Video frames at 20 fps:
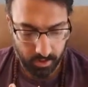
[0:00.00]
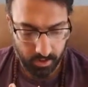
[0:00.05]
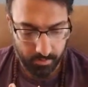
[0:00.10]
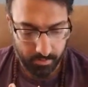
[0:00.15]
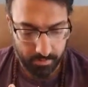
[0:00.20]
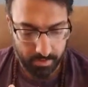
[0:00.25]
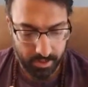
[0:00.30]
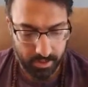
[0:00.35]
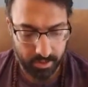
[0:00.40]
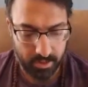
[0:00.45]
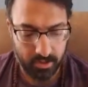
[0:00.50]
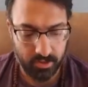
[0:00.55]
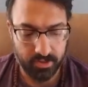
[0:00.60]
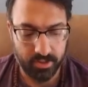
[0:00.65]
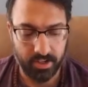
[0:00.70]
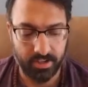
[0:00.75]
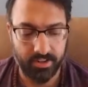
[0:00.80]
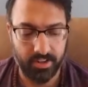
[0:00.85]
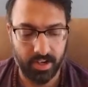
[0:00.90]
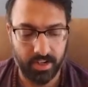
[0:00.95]
Miracles
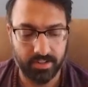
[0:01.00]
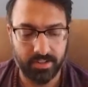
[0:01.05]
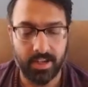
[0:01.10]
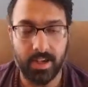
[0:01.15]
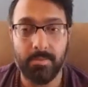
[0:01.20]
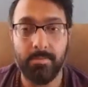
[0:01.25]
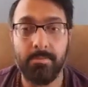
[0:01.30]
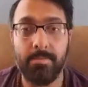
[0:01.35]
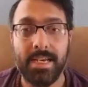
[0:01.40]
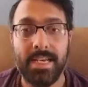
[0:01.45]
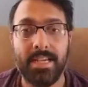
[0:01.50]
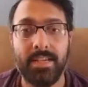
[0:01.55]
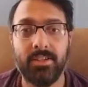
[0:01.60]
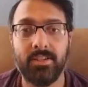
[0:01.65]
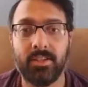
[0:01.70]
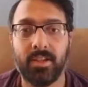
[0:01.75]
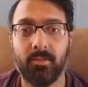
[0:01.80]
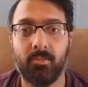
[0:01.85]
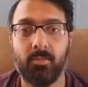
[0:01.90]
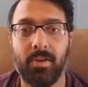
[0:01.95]
are thus a
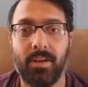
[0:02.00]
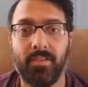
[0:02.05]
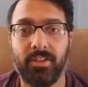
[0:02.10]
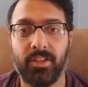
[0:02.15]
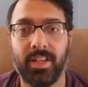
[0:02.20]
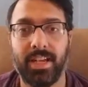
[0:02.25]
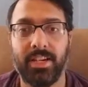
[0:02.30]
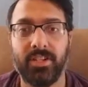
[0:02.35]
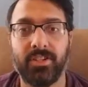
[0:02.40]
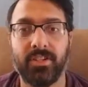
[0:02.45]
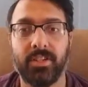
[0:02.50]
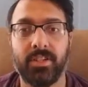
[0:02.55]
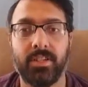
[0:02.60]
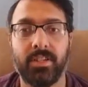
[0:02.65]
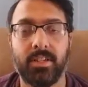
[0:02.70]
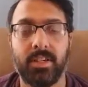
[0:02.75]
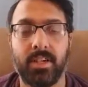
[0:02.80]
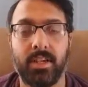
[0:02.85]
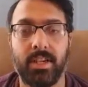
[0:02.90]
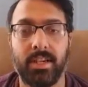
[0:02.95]
means, and revelation
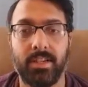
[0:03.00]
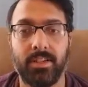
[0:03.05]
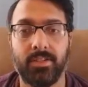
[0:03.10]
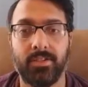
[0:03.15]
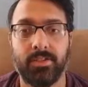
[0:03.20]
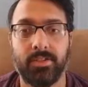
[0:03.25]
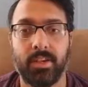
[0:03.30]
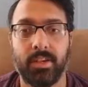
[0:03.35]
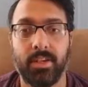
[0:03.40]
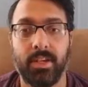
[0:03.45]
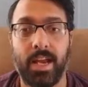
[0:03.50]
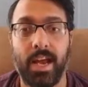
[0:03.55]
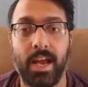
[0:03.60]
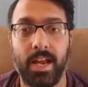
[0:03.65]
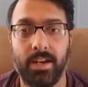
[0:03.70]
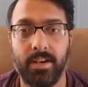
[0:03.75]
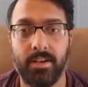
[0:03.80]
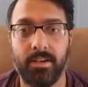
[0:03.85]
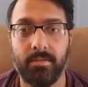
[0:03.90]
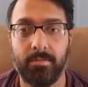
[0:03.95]
is an
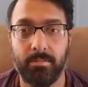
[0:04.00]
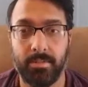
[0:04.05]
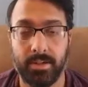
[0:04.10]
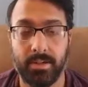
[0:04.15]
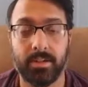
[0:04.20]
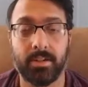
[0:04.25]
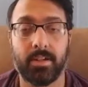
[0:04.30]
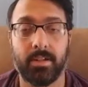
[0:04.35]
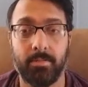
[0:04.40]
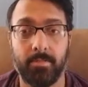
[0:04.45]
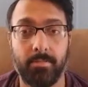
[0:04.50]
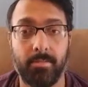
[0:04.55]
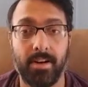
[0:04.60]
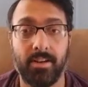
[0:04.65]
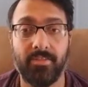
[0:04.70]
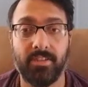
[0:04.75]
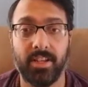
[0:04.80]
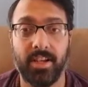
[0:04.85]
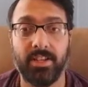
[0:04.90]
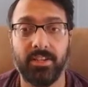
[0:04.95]
end.
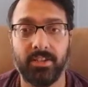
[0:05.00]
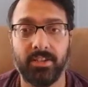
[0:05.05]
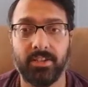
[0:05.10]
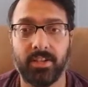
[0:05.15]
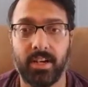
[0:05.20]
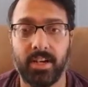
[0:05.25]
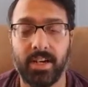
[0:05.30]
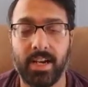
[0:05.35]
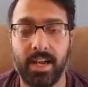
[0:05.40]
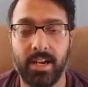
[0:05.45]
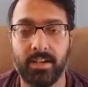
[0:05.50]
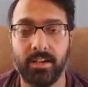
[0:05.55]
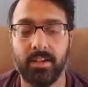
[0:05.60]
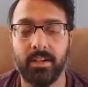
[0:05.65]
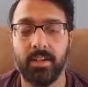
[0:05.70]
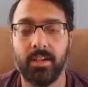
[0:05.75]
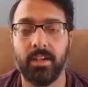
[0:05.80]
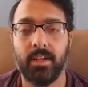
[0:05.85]
Revelations are an end.